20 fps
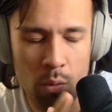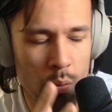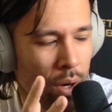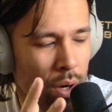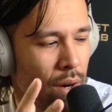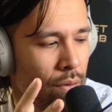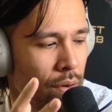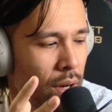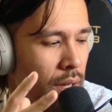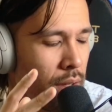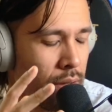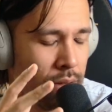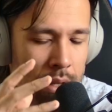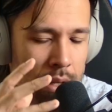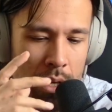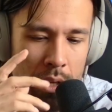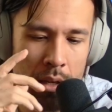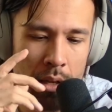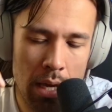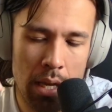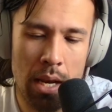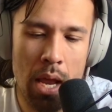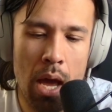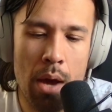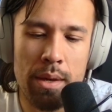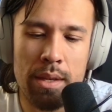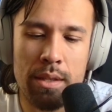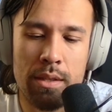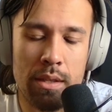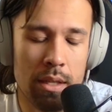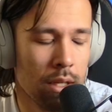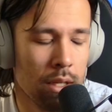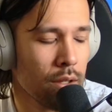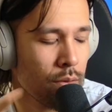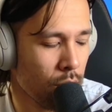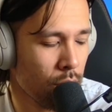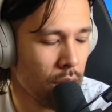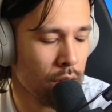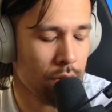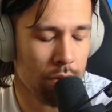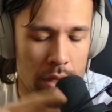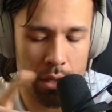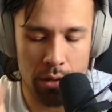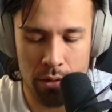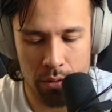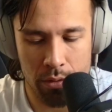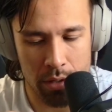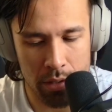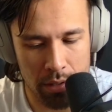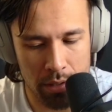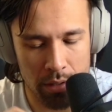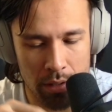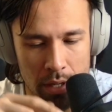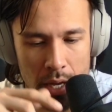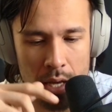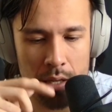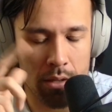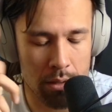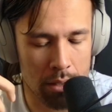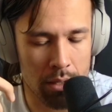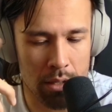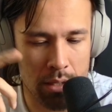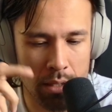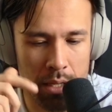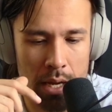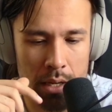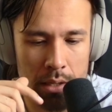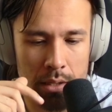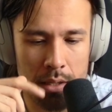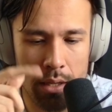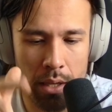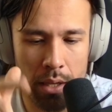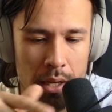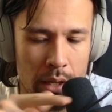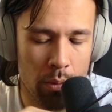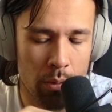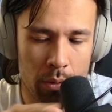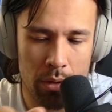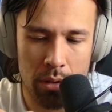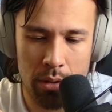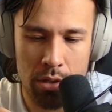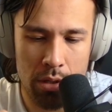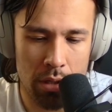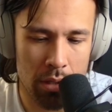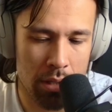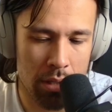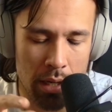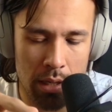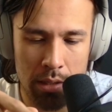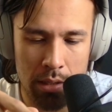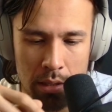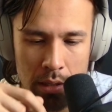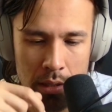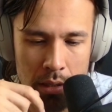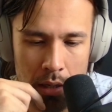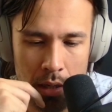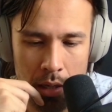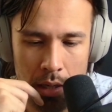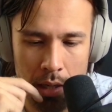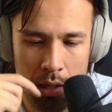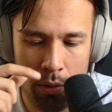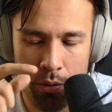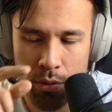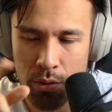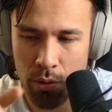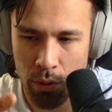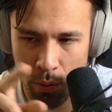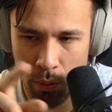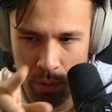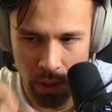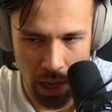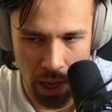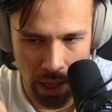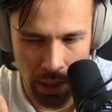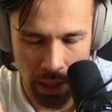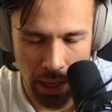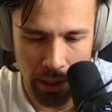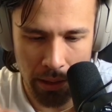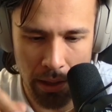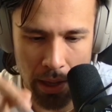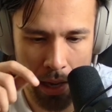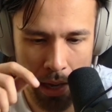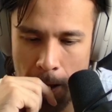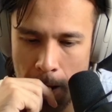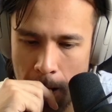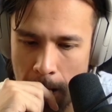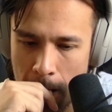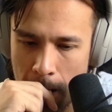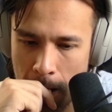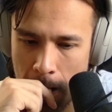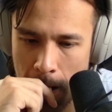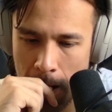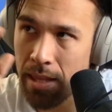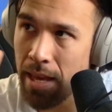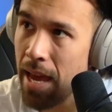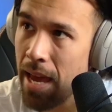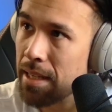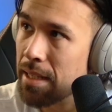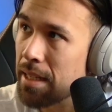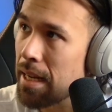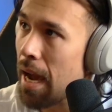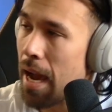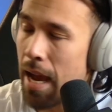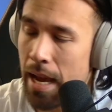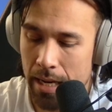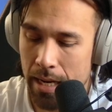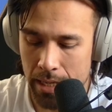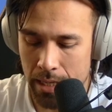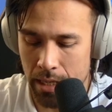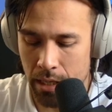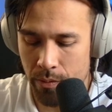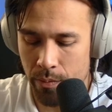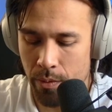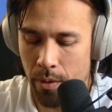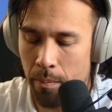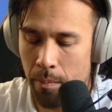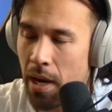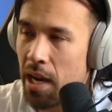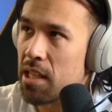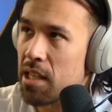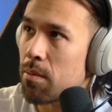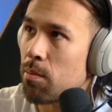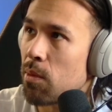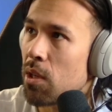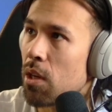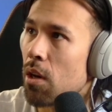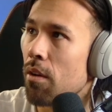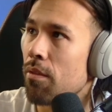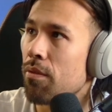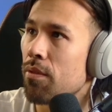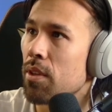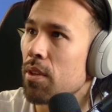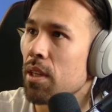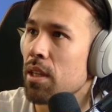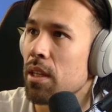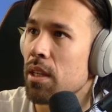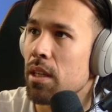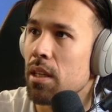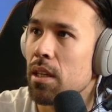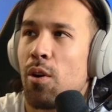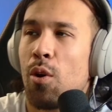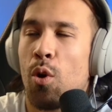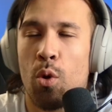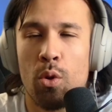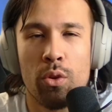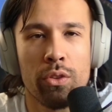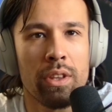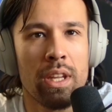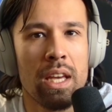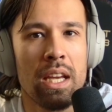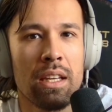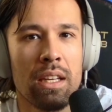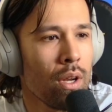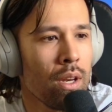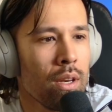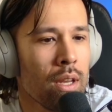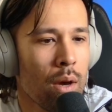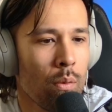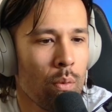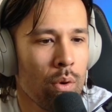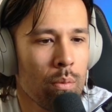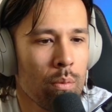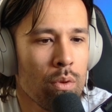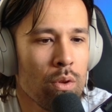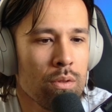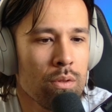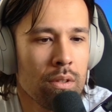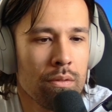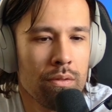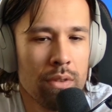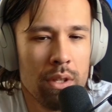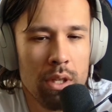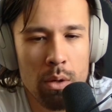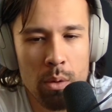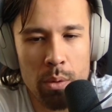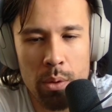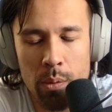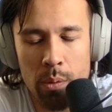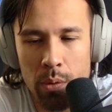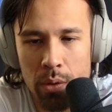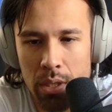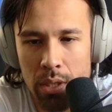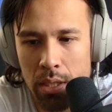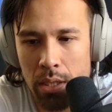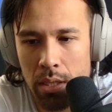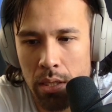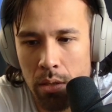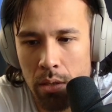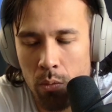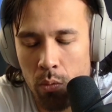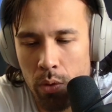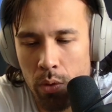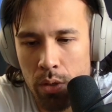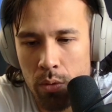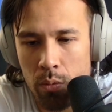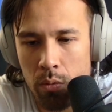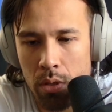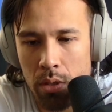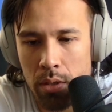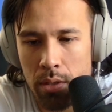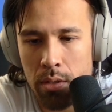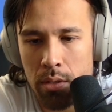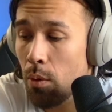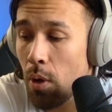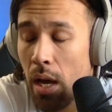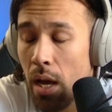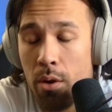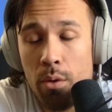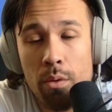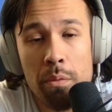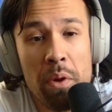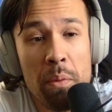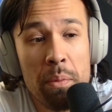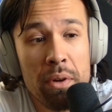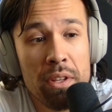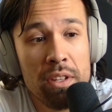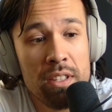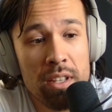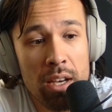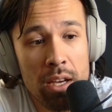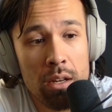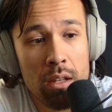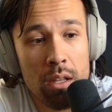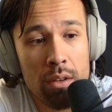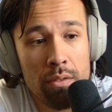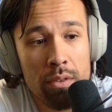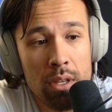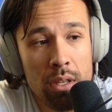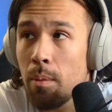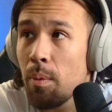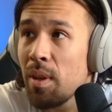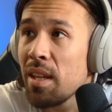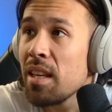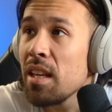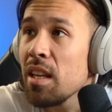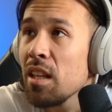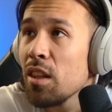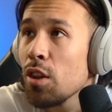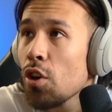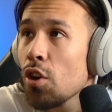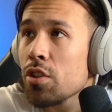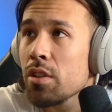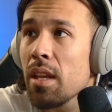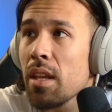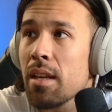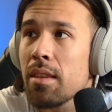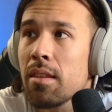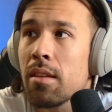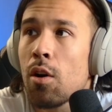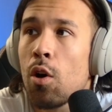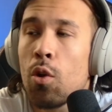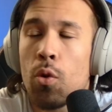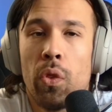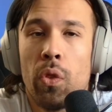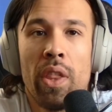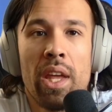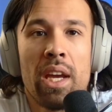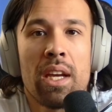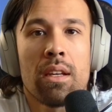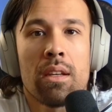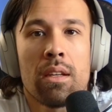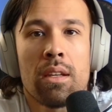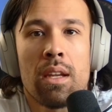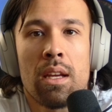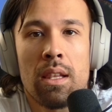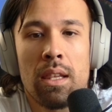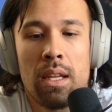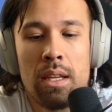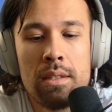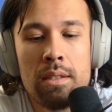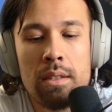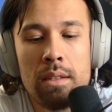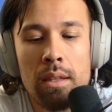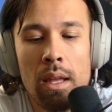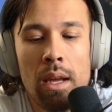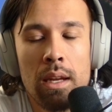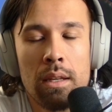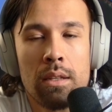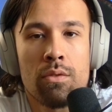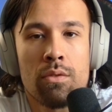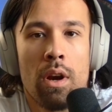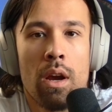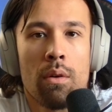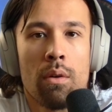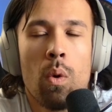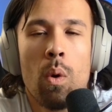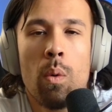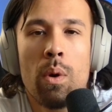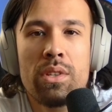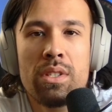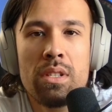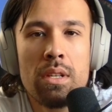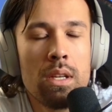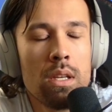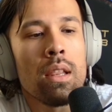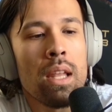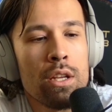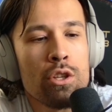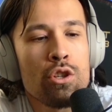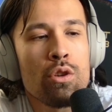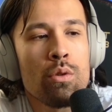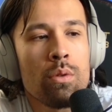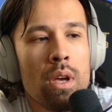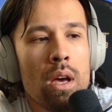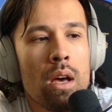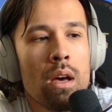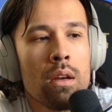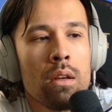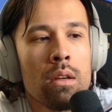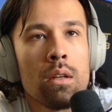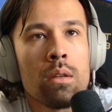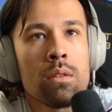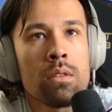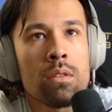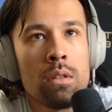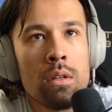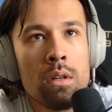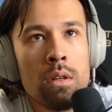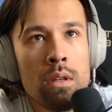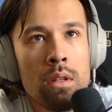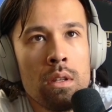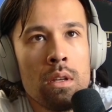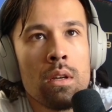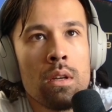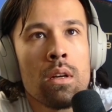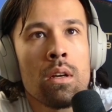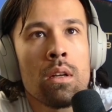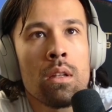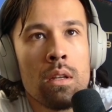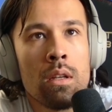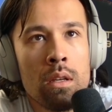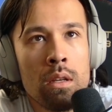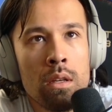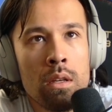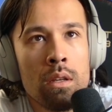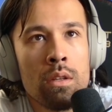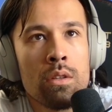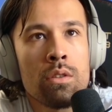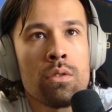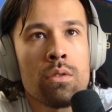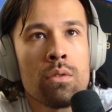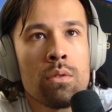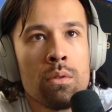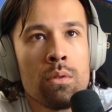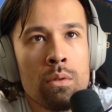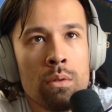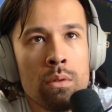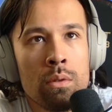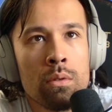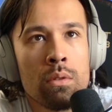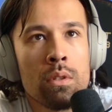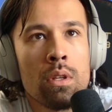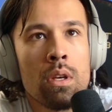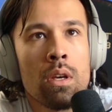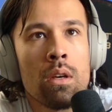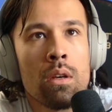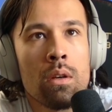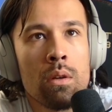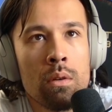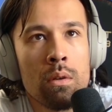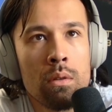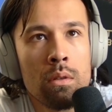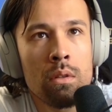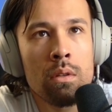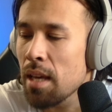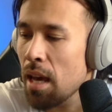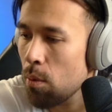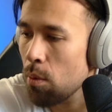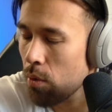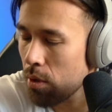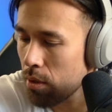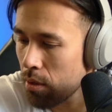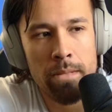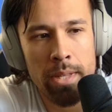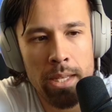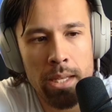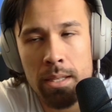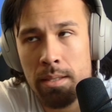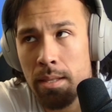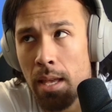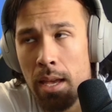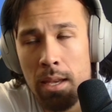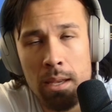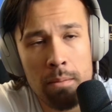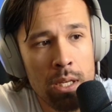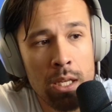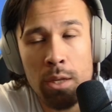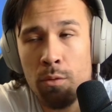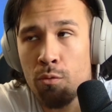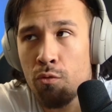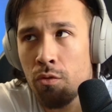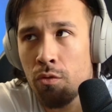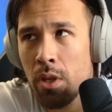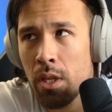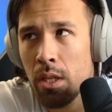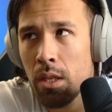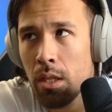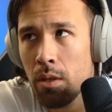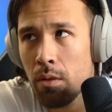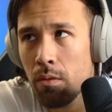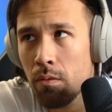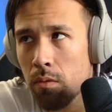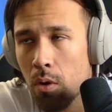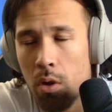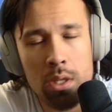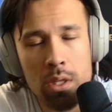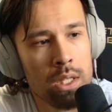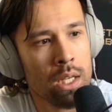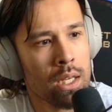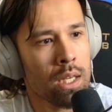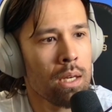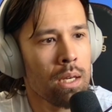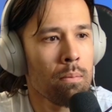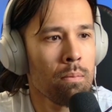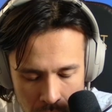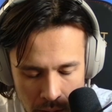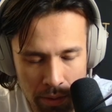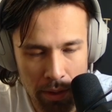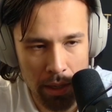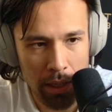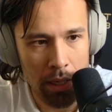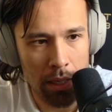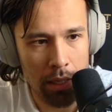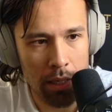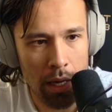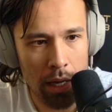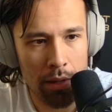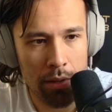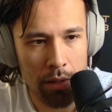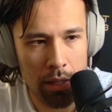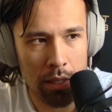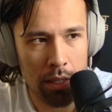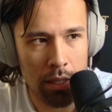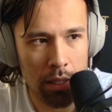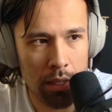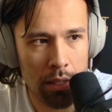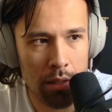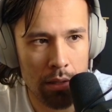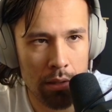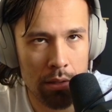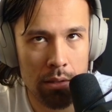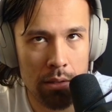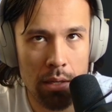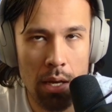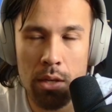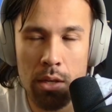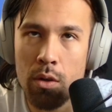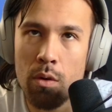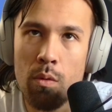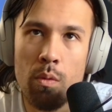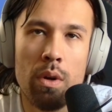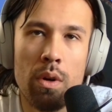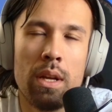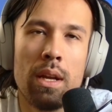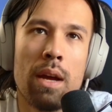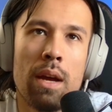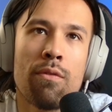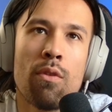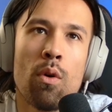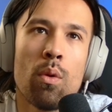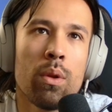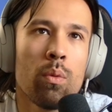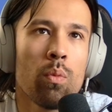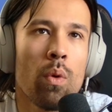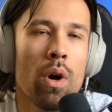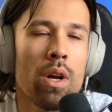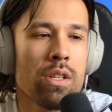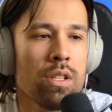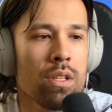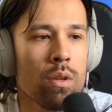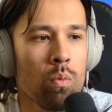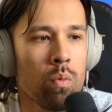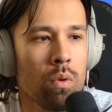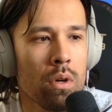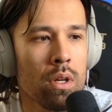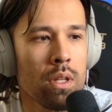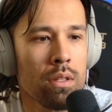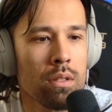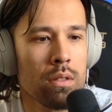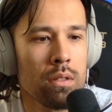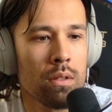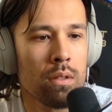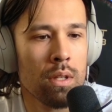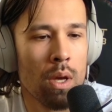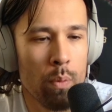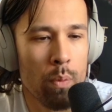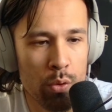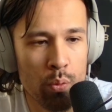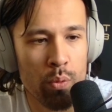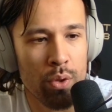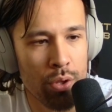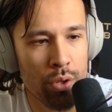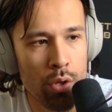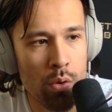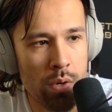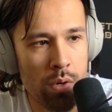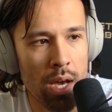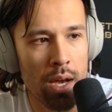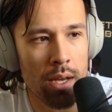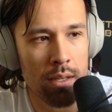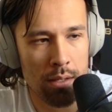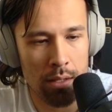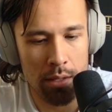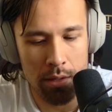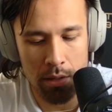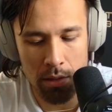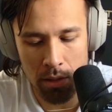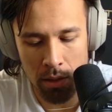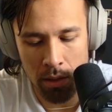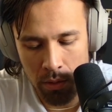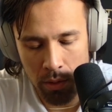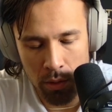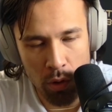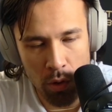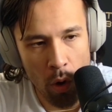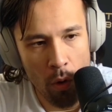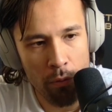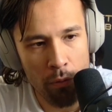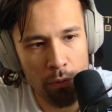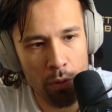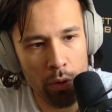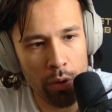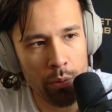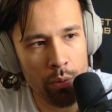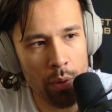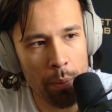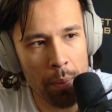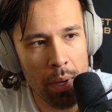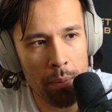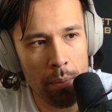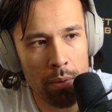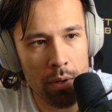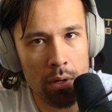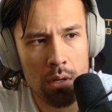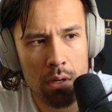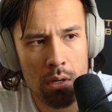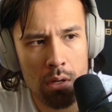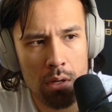whatever he said. And now he's he's re he addressing that. That's nice. I like it when shit ties in. Uh, I also do that. I like that. Uh, that guy. He reminds me of the old Nate in that one music video he who did, which was well, I don't remember the title of it, but he looks like the old Nate that lets Nate drown. What was it? Let you down. I'm sorry that I let you down. That one. Is that him? He really looks like him. I think it. I think he is. I don't. I've only watched it once. That was with you guys, literally. I don't fully remember.